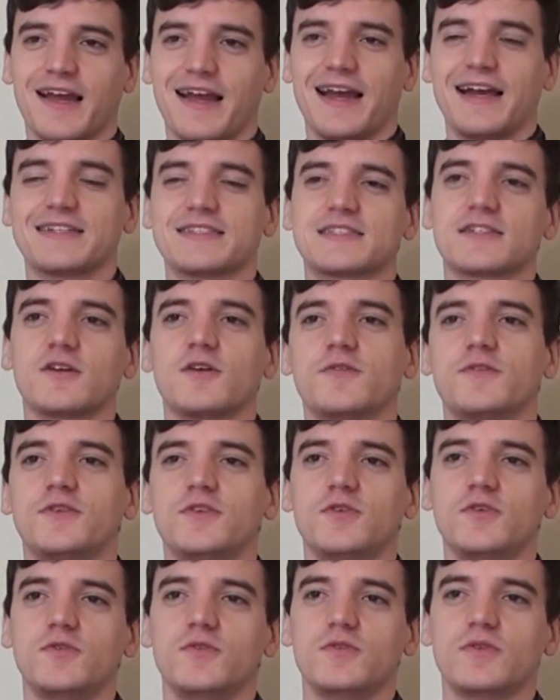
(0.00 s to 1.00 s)
And so if
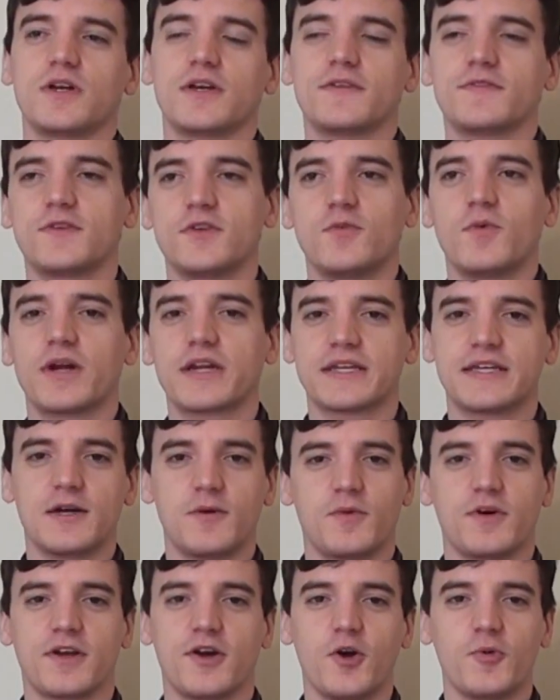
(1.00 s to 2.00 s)
you want to
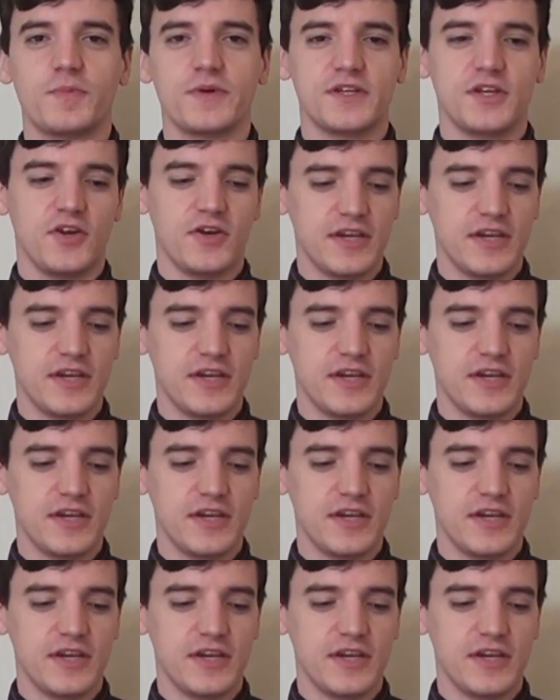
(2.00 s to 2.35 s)
get one open,